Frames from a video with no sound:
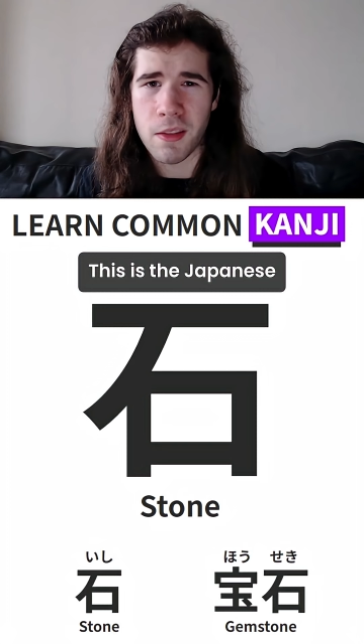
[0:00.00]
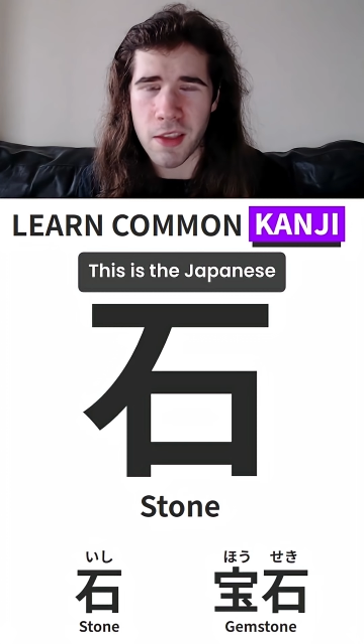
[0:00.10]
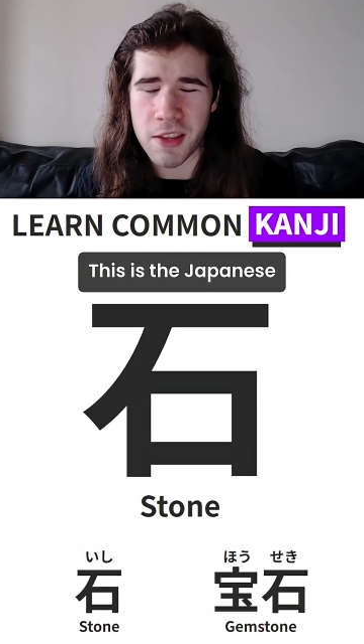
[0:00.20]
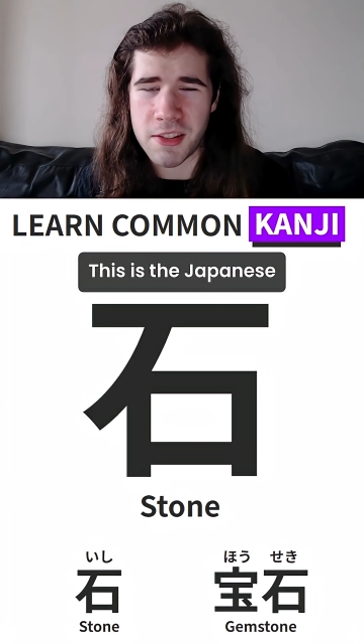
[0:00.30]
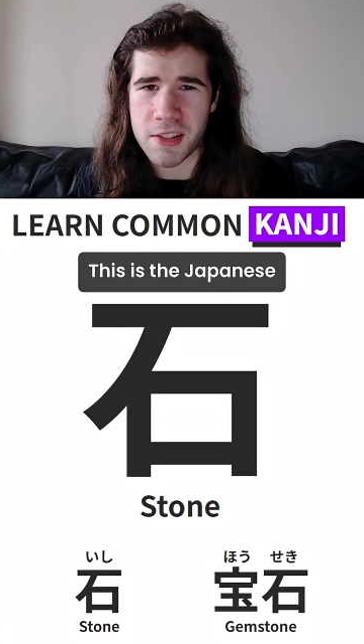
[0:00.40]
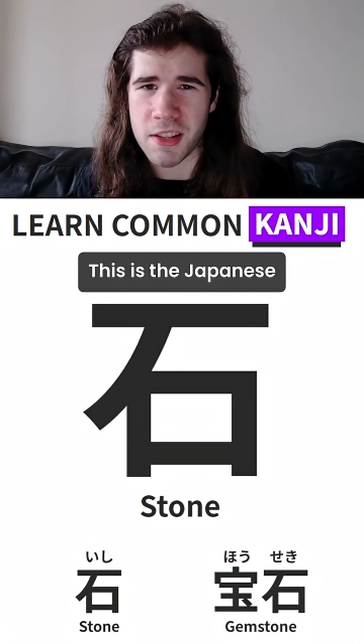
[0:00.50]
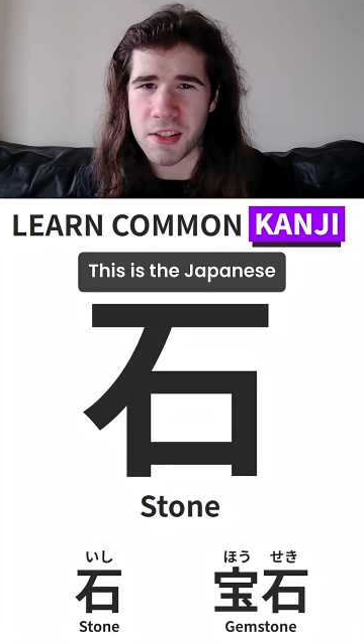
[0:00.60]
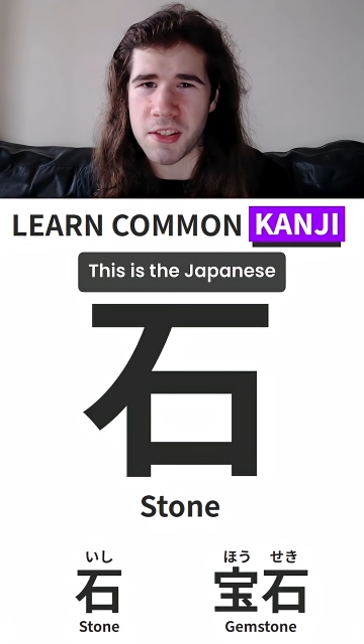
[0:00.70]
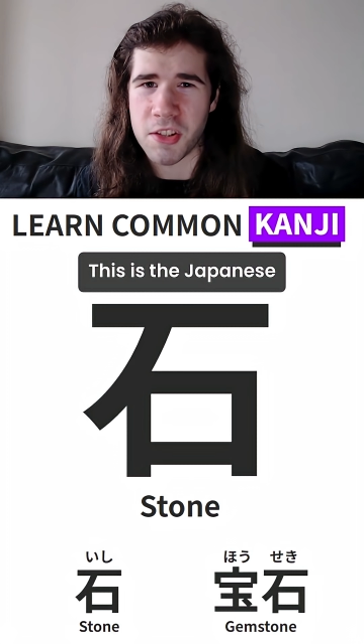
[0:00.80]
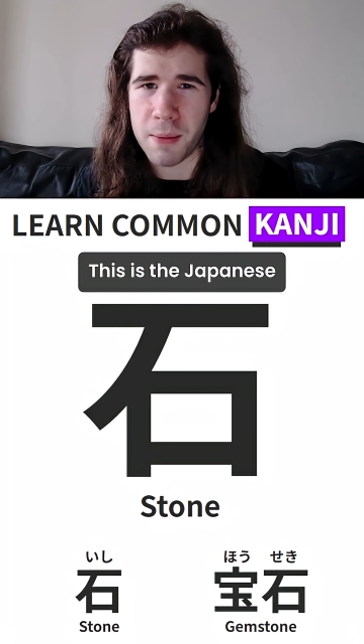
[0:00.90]
This
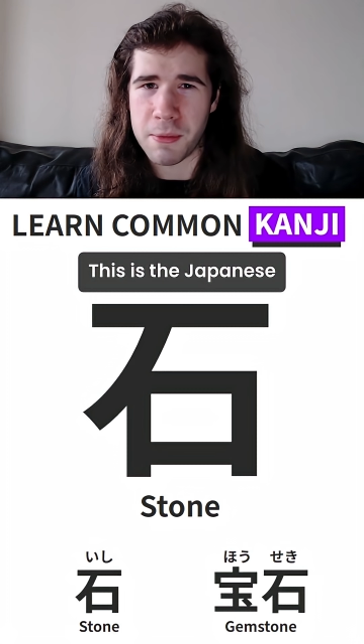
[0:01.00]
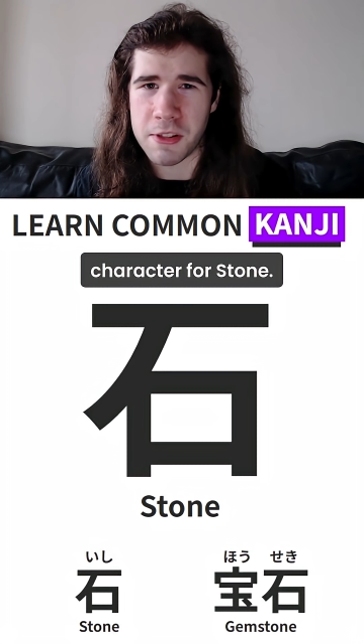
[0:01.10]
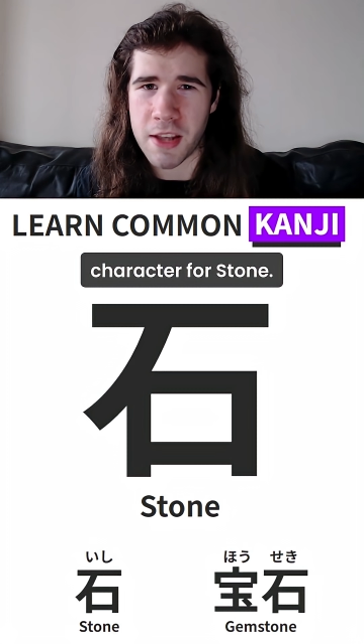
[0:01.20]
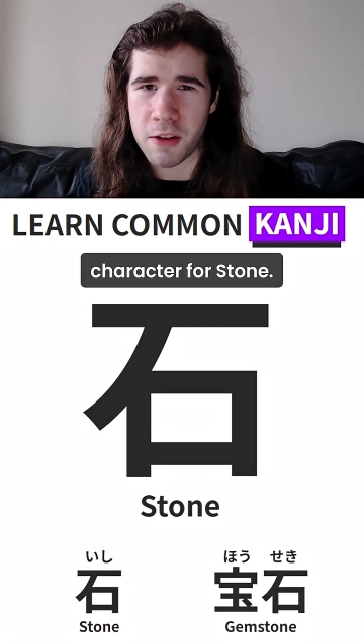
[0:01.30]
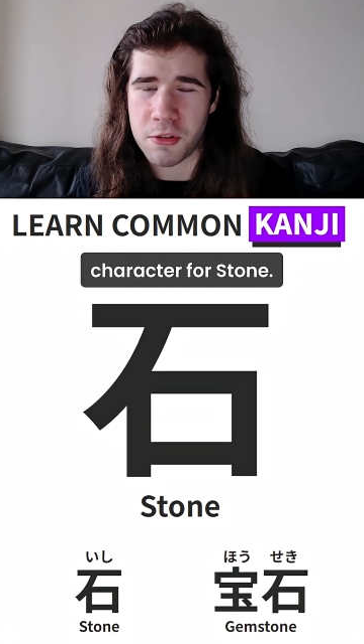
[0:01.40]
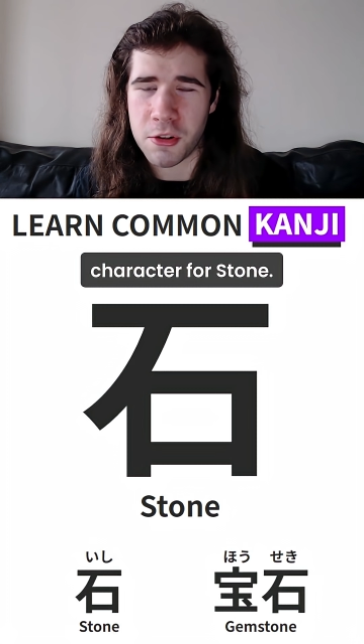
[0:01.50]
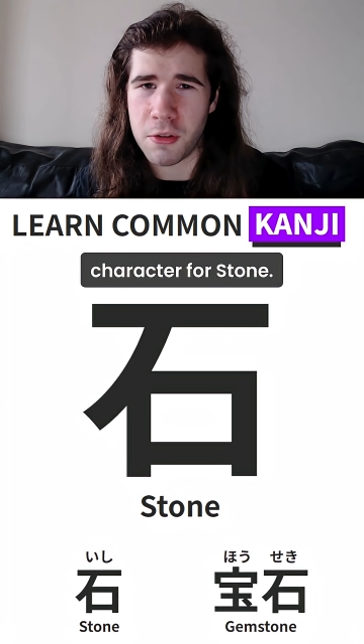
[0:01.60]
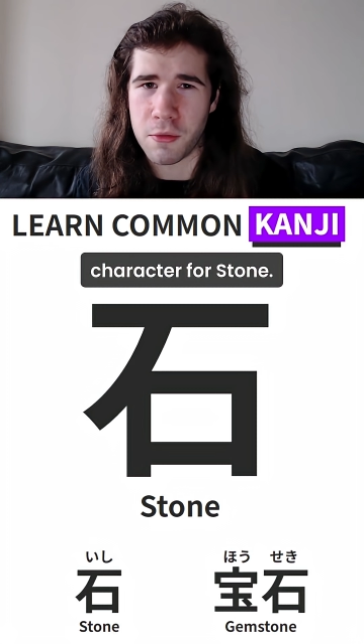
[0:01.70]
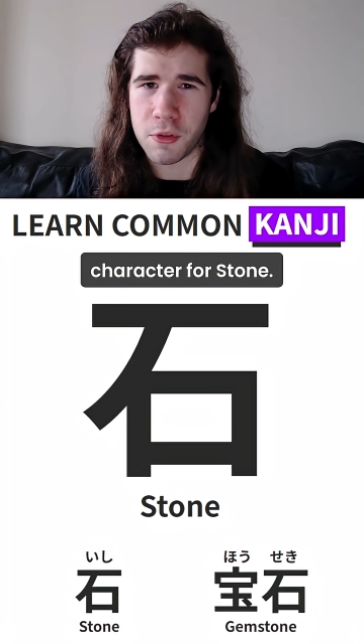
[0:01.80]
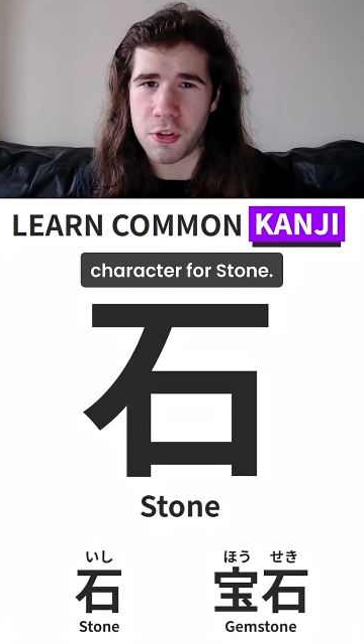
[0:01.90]
is the Japanese
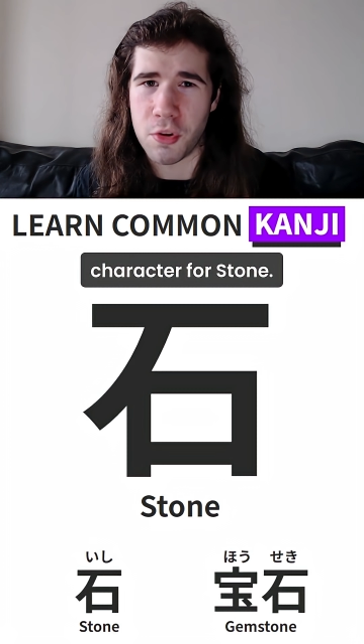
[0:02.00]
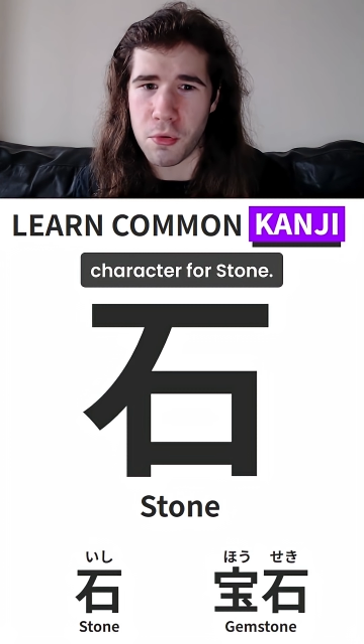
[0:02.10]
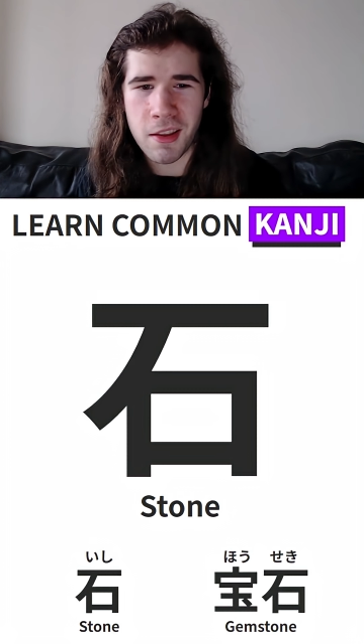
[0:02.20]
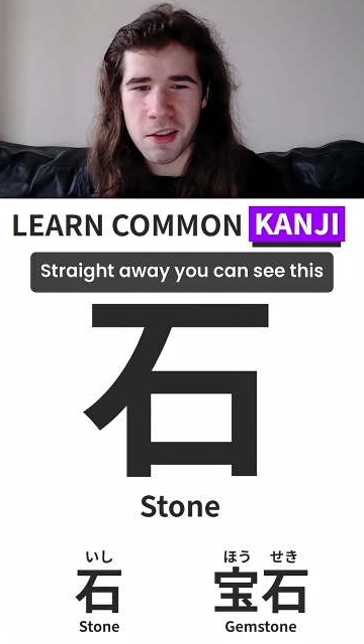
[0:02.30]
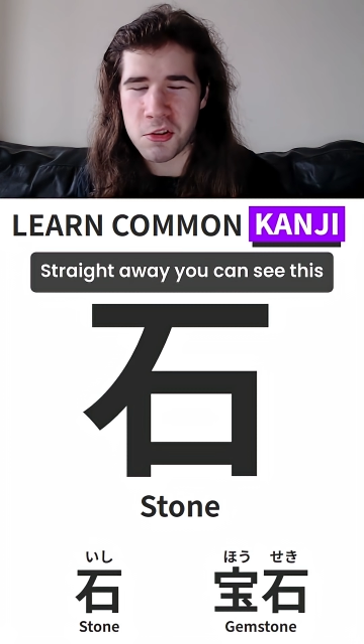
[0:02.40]
character for stone.